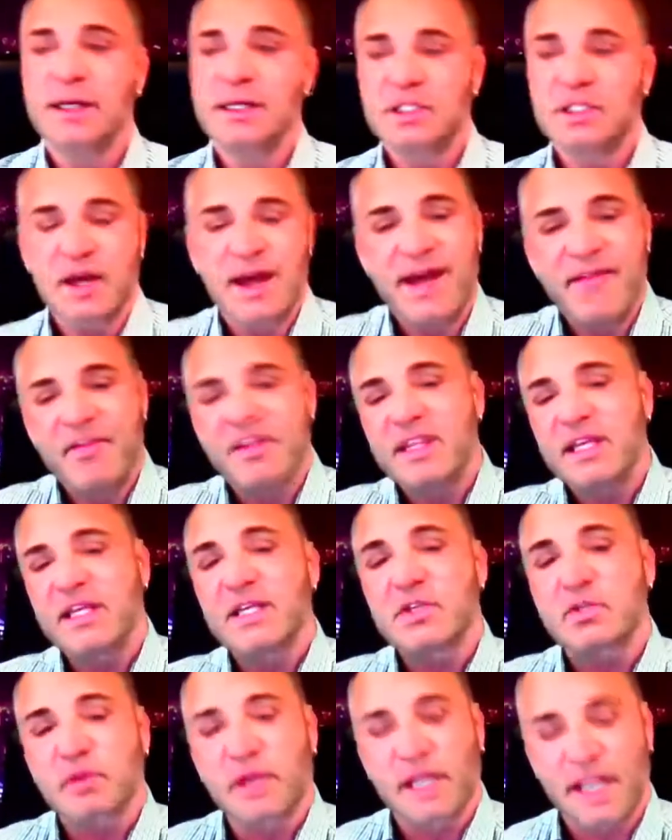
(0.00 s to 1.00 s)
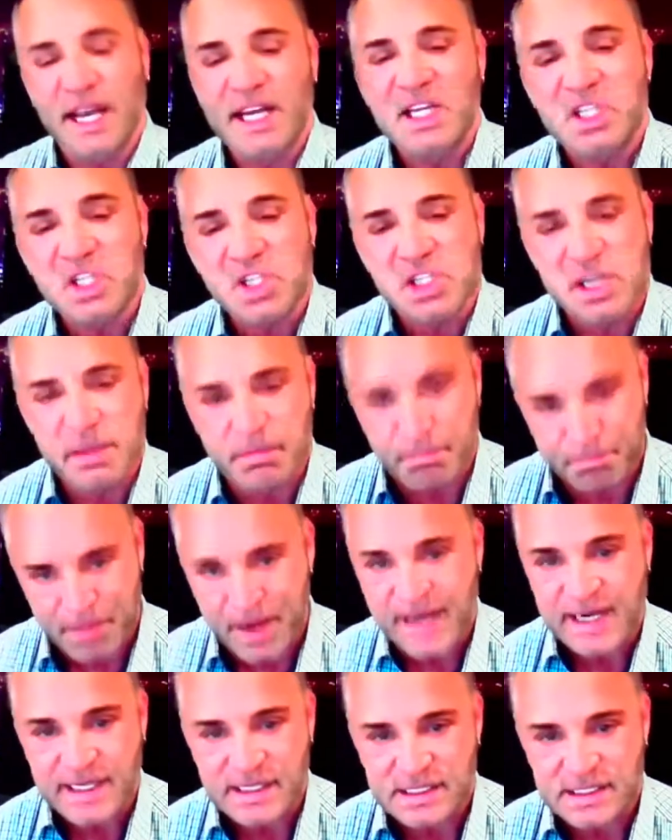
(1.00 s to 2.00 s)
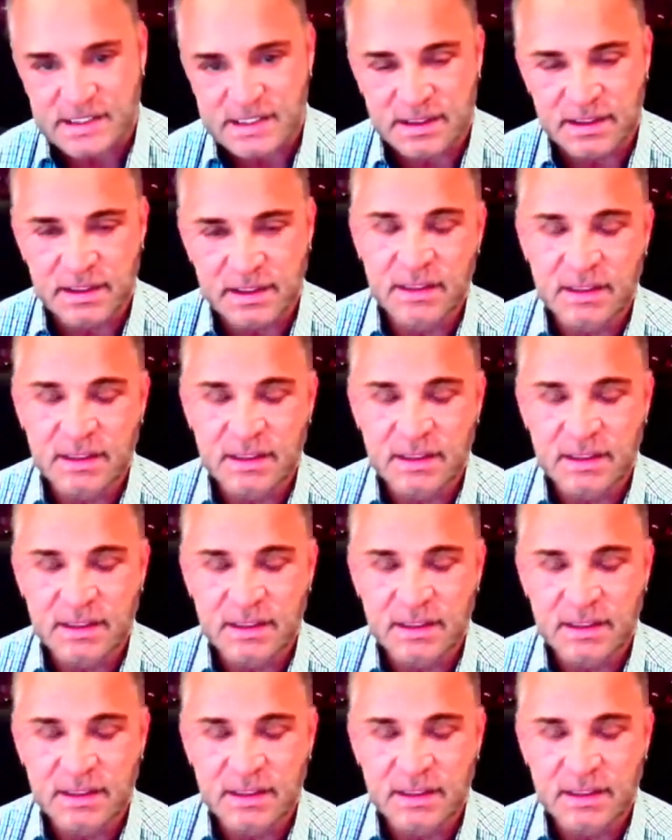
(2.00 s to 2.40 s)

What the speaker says: So everything is relationship based.